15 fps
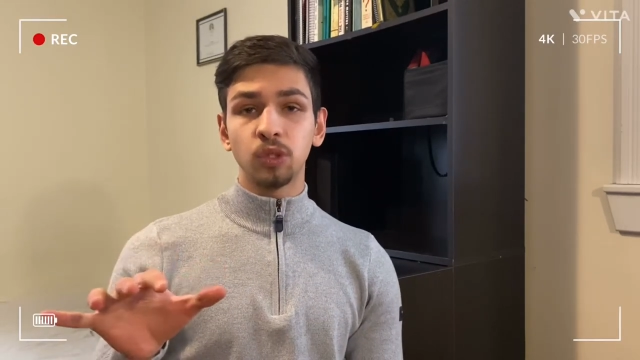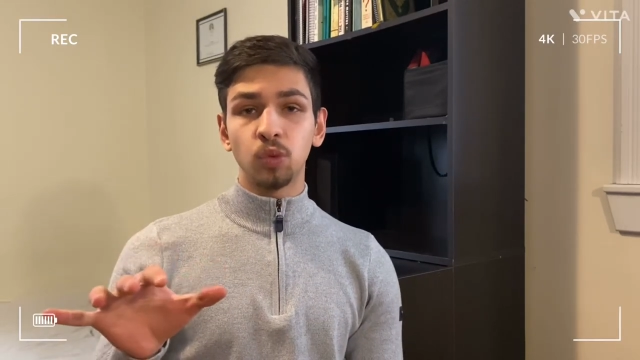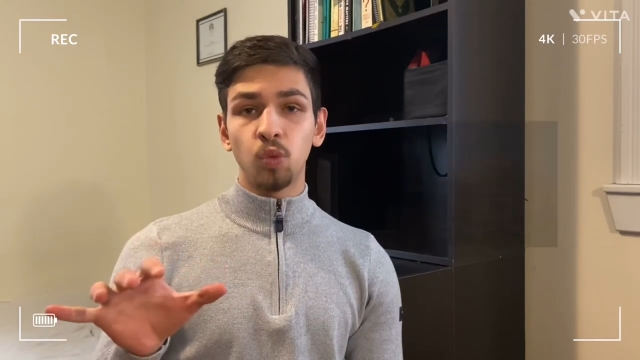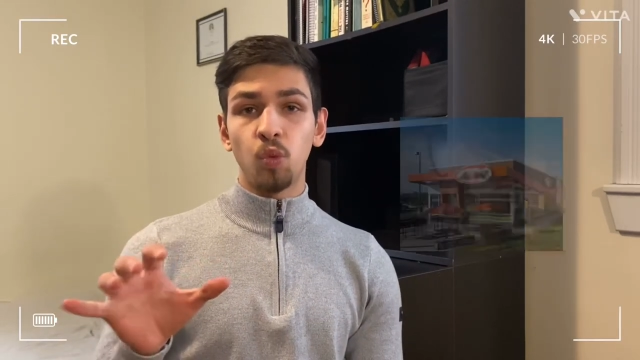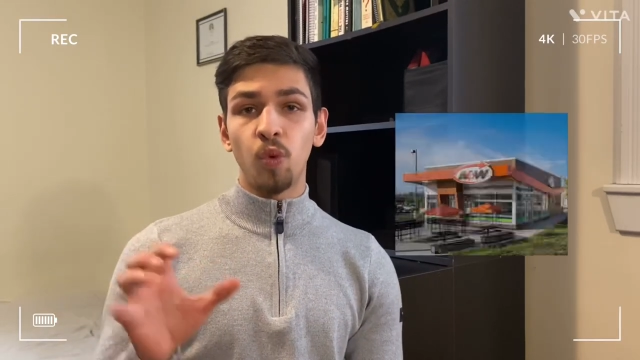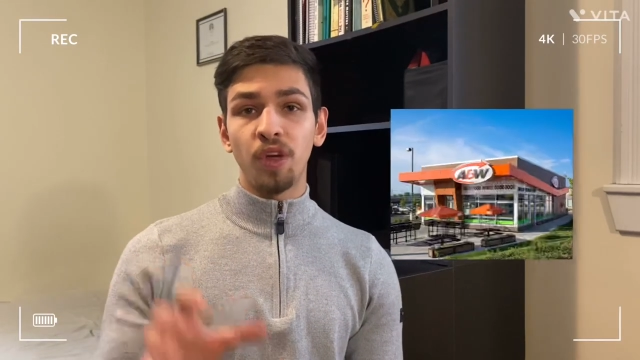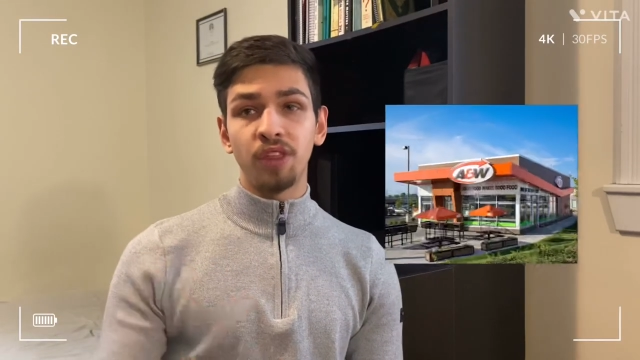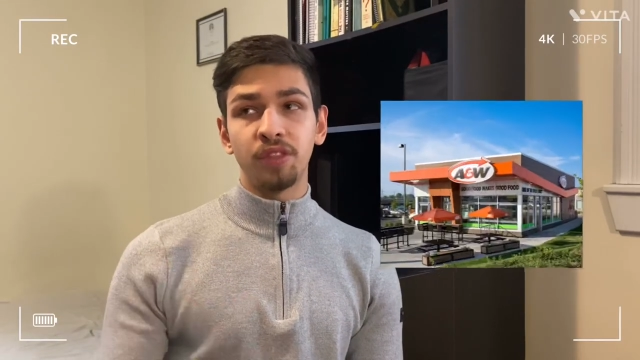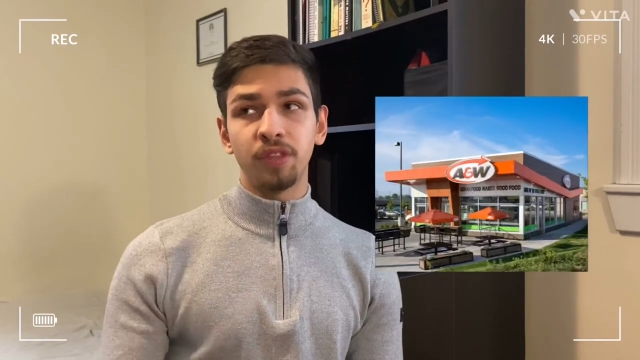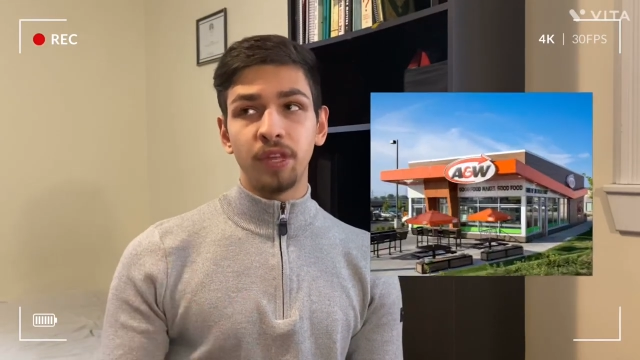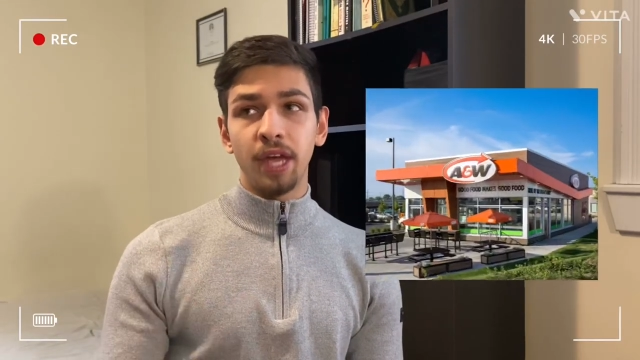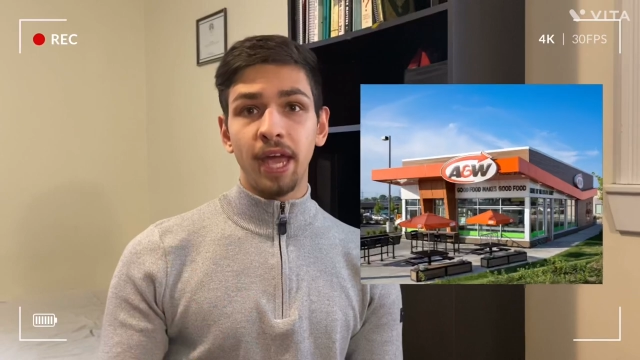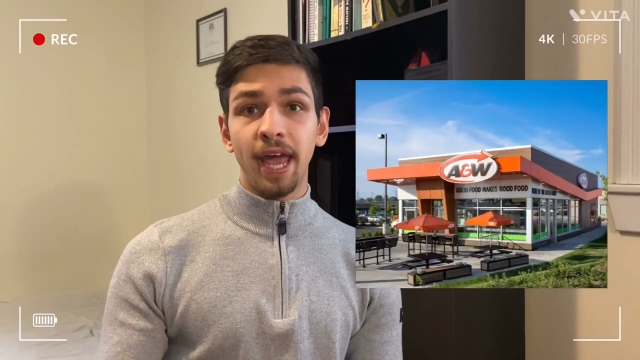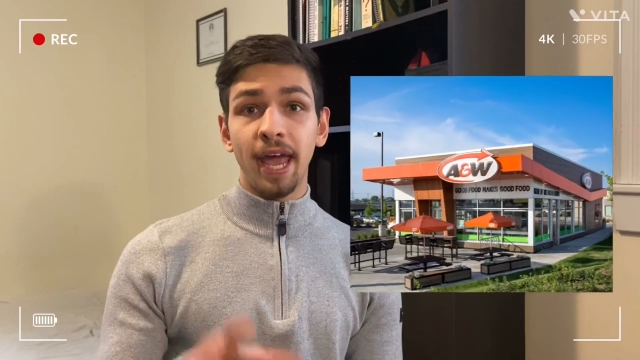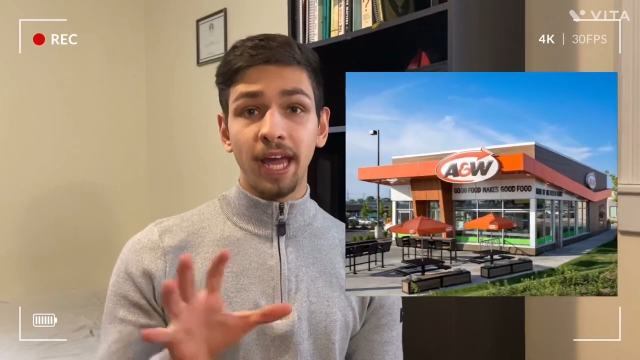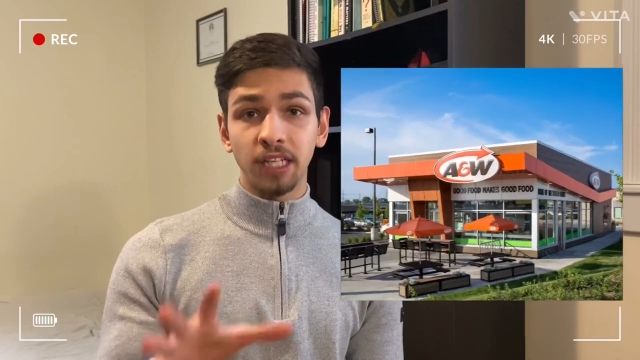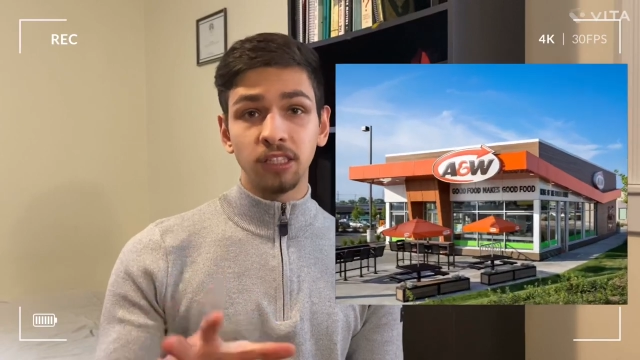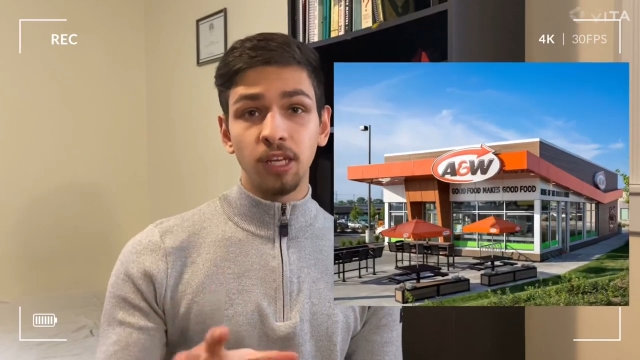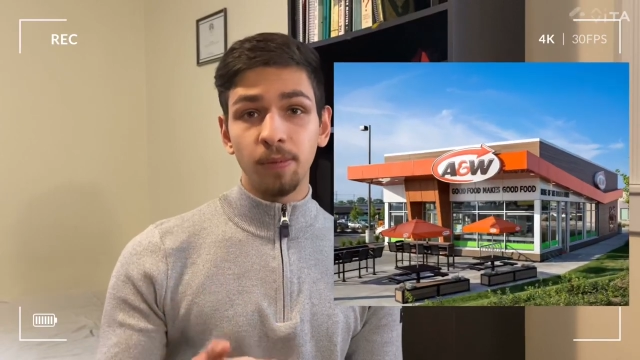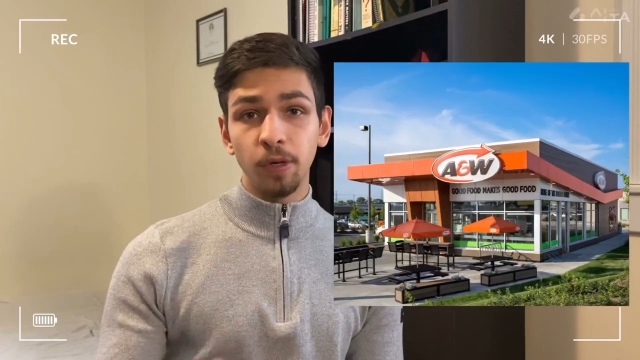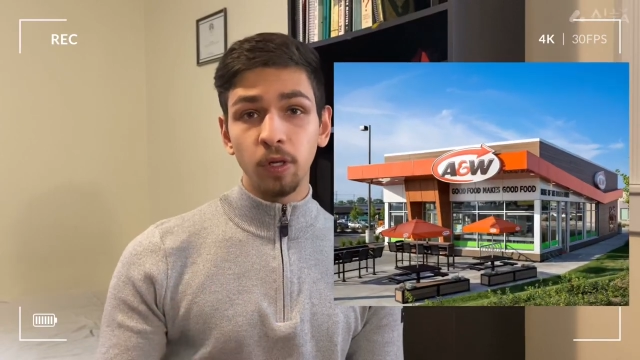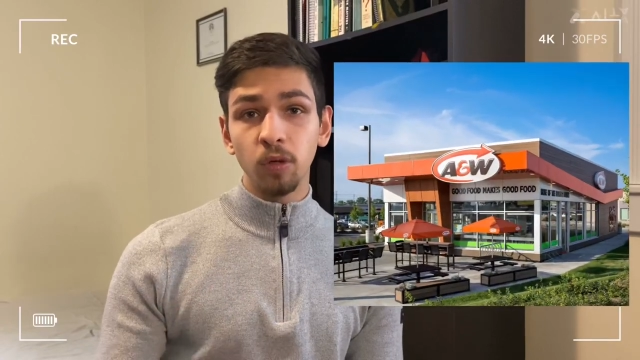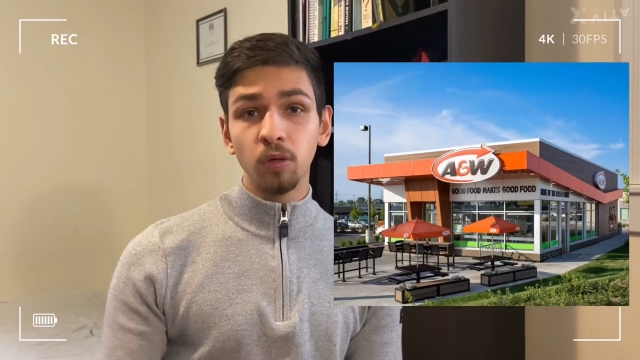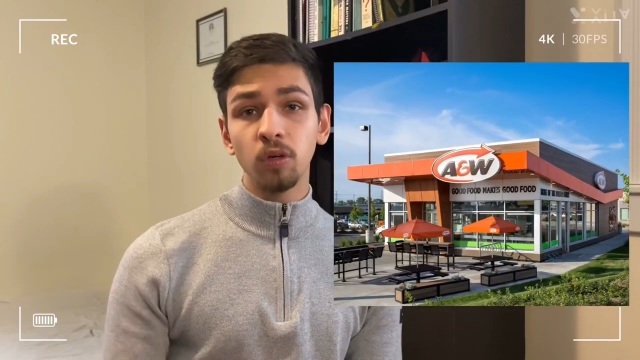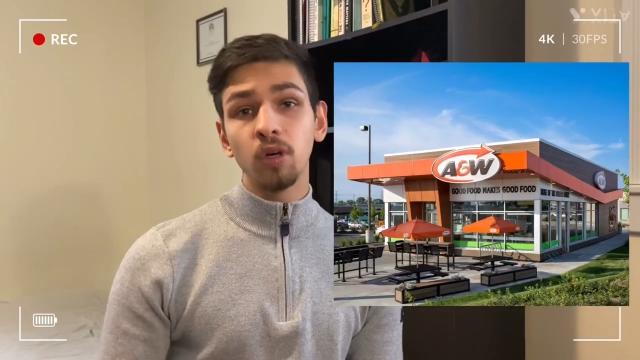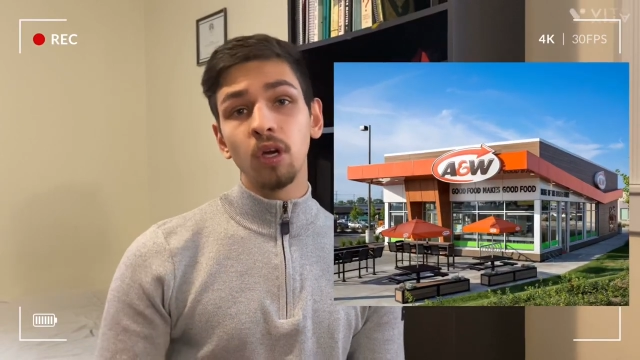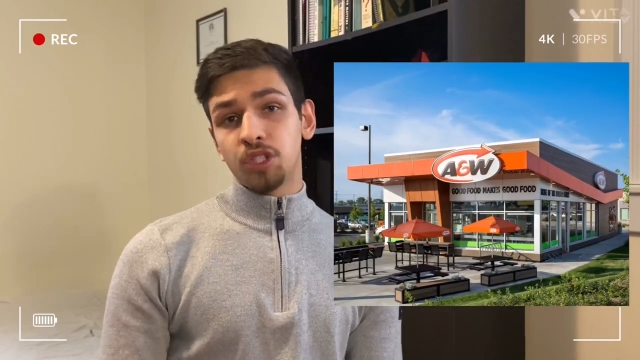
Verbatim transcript: with a&W.